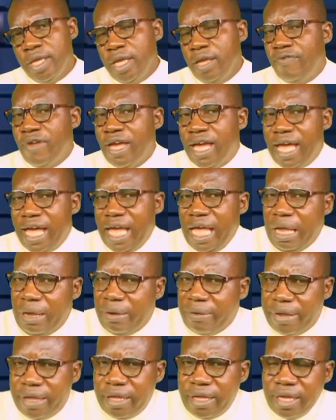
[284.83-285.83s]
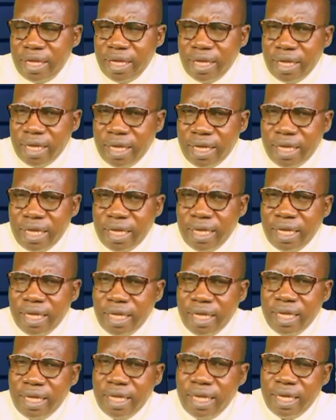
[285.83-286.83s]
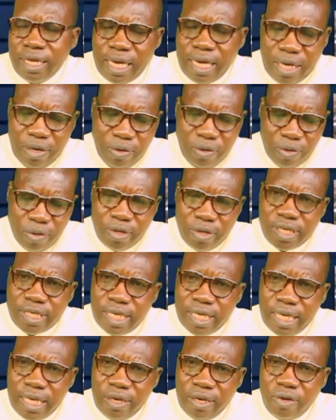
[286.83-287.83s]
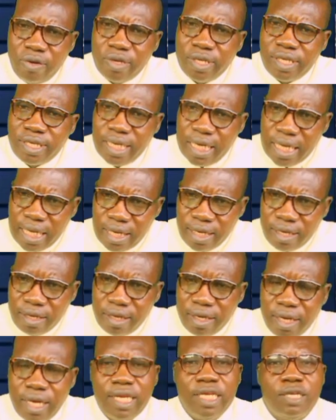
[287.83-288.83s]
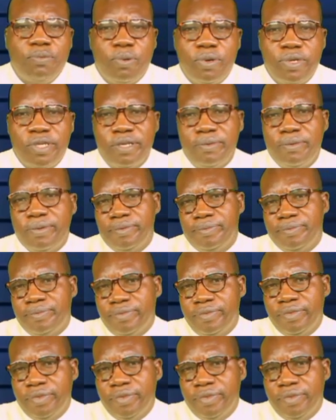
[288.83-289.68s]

If you are angry, can you not sin or sin? It is possible.